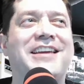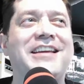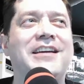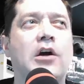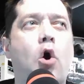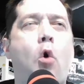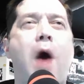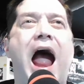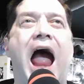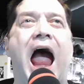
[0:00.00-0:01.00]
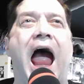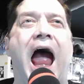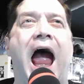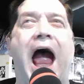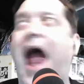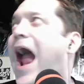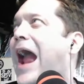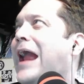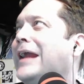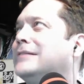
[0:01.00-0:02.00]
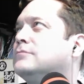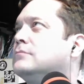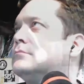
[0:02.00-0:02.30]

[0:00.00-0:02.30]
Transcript: I don't actually want to revisit